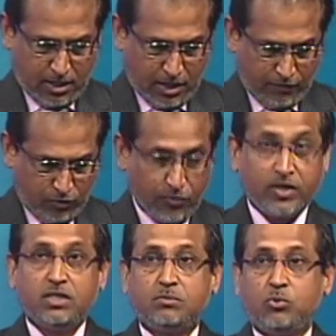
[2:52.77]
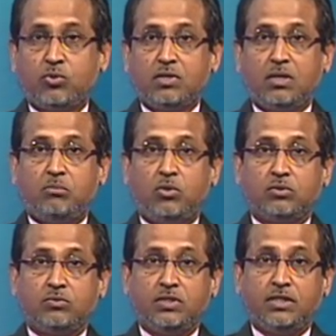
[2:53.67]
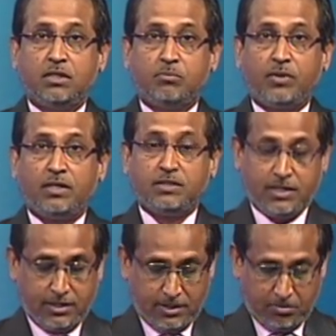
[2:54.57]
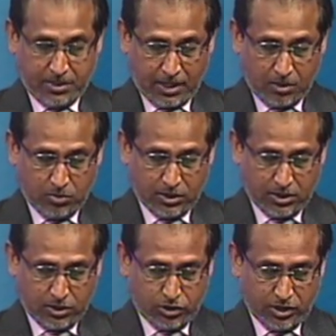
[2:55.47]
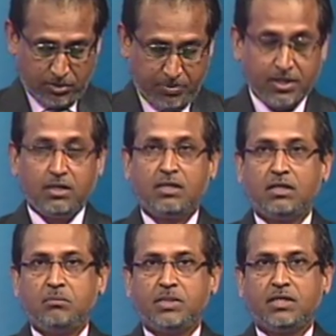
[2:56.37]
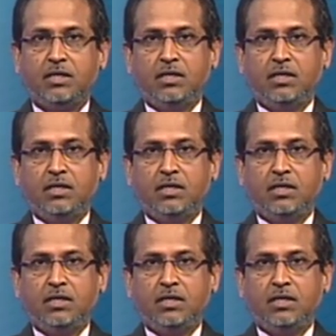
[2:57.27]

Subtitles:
I've already spoken about retail prices, but I wanted to just speak a little bit